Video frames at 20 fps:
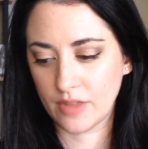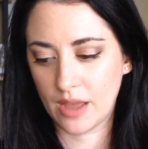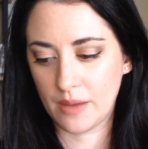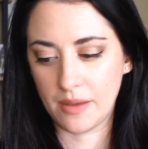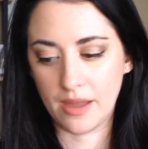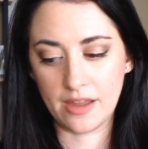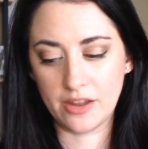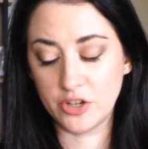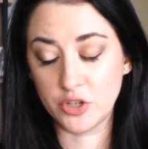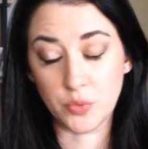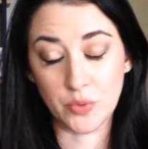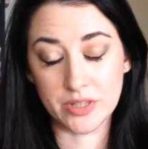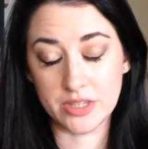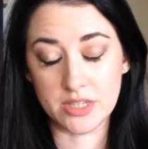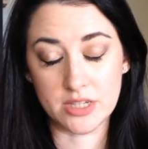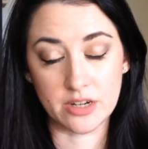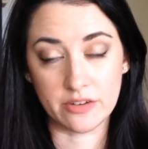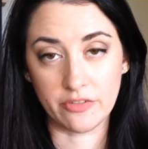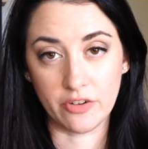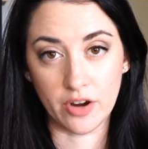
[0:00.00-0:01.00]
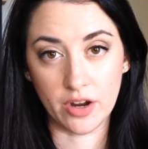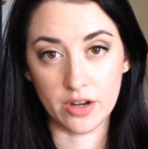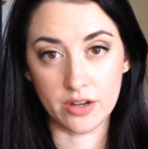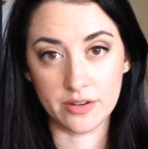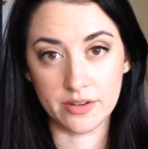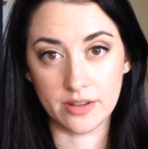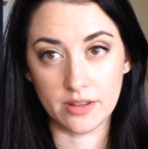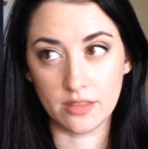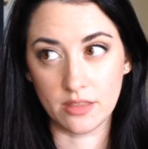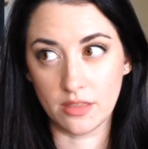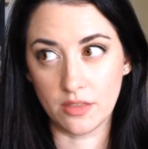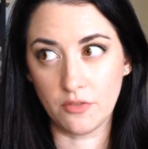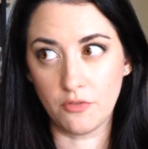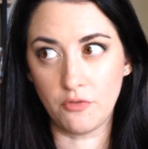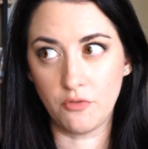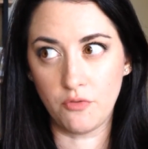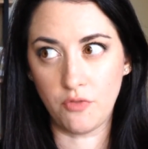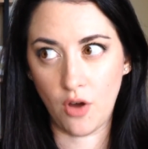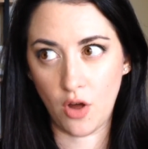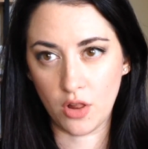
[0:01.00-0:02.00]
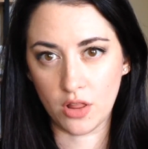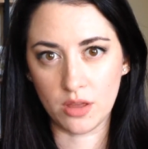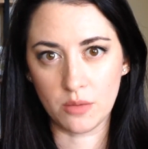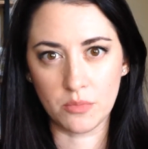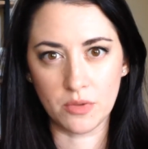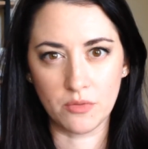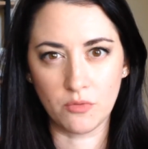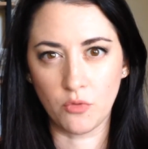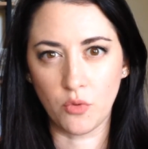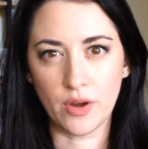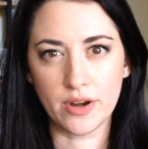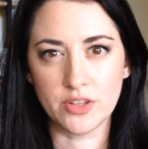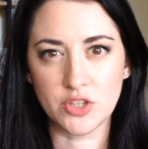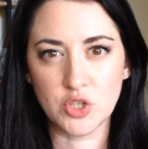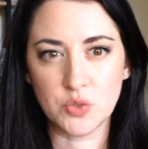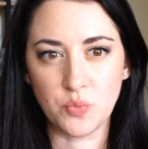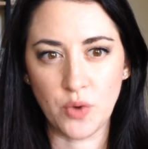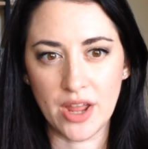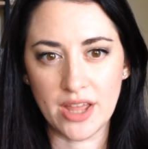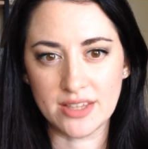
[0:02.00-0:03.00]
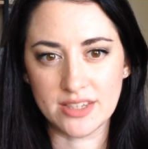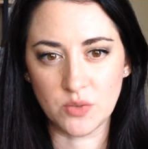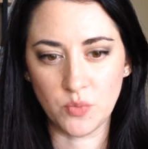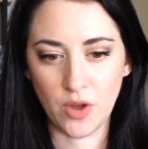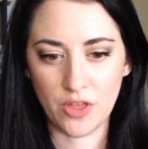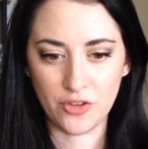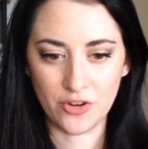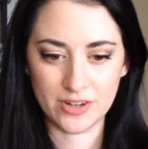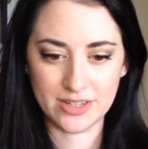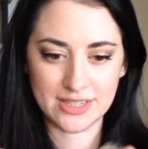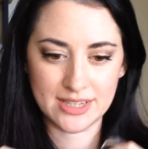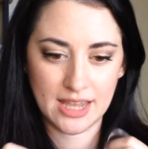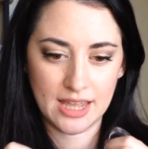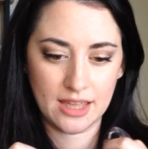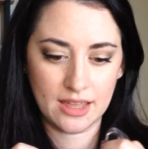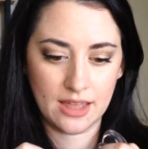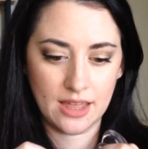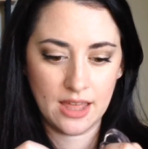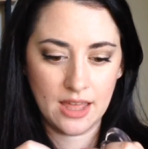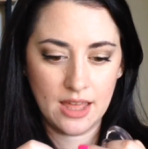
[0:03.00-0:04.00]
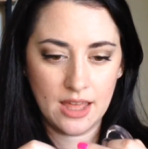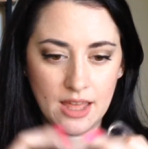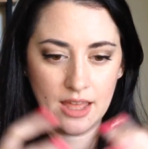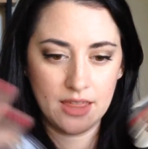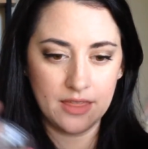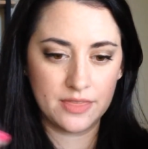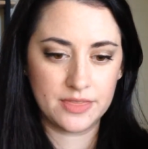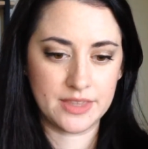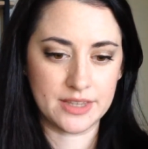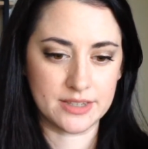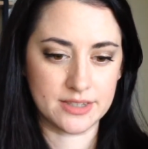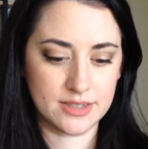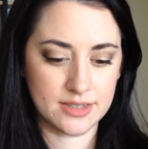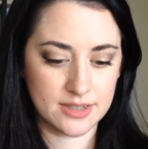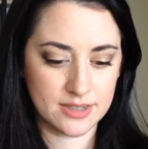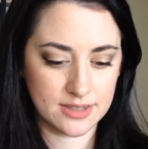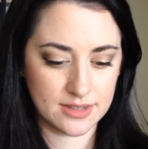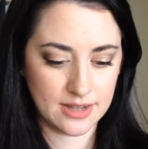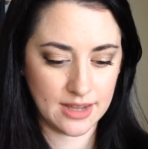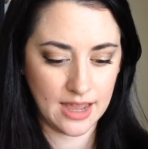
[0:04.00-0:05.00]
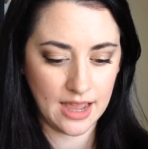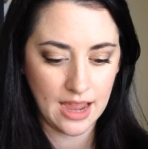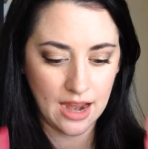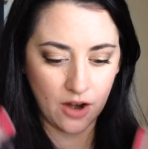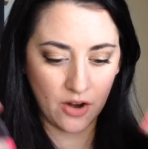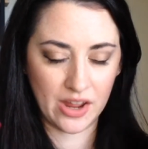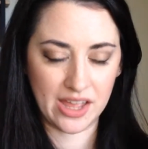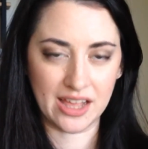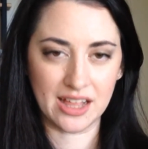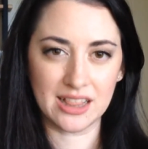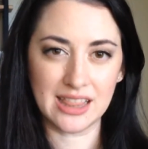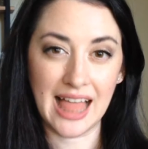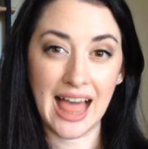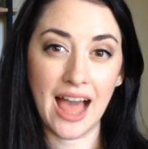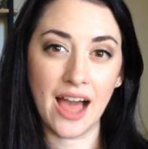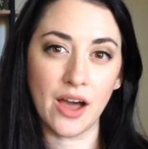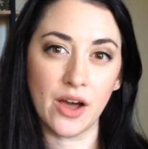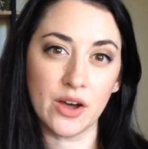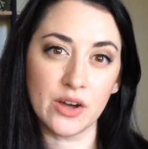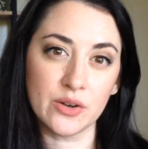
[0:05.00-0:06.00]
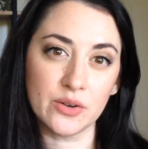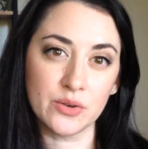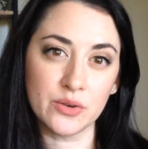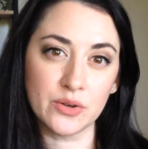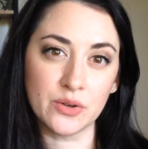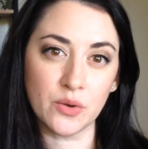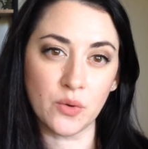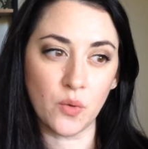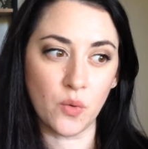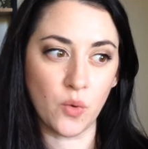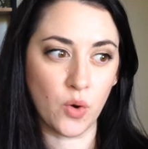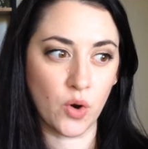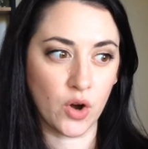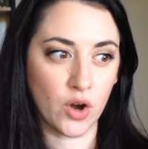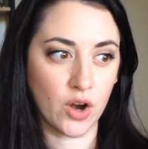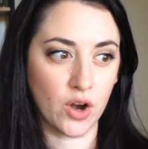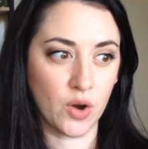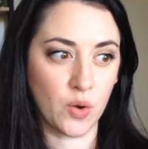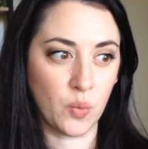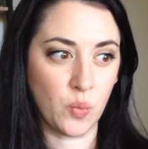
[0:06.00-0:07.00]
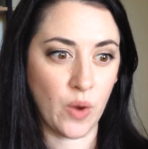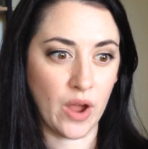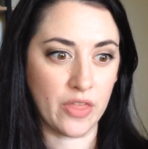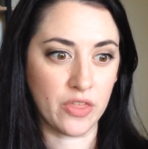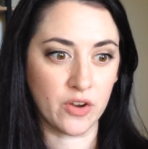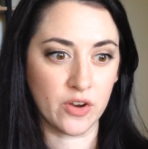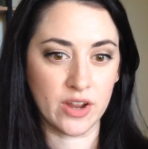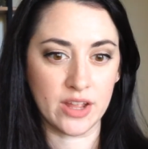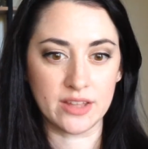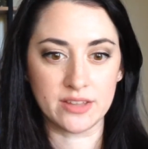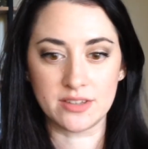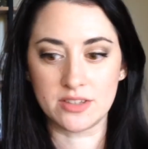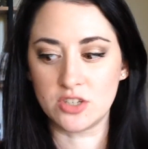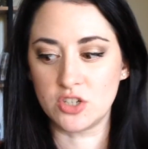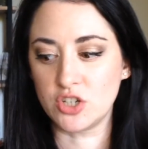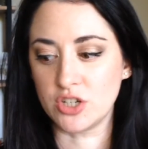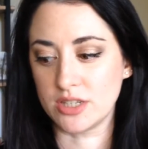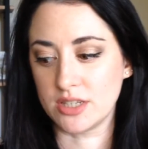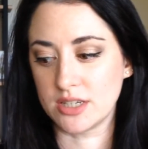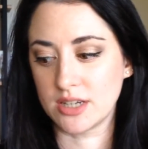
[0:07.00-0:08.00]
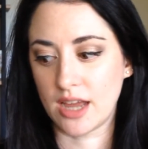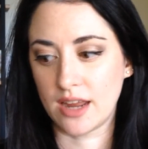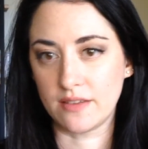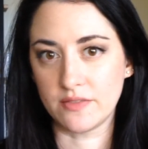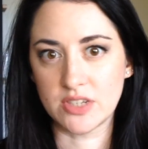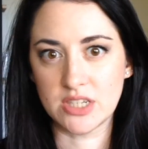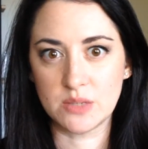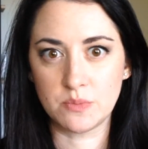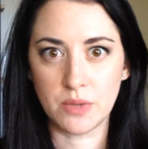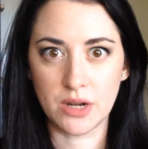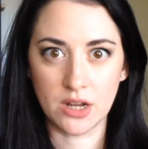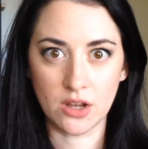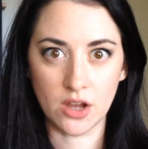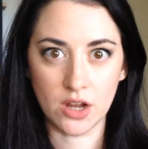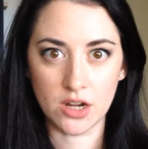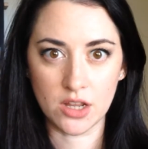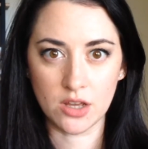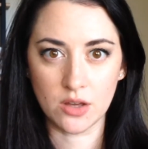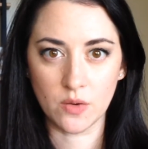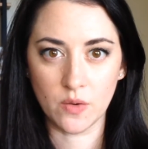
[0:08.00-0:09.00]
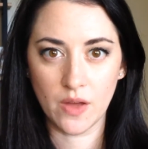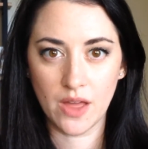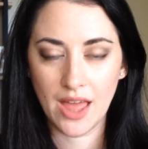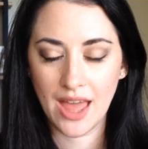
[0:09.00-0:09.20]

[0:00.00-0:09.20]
Each one's different in the volume of what it sprays, and whether it's like this airy cloud or whether it's just kind of spitting on you.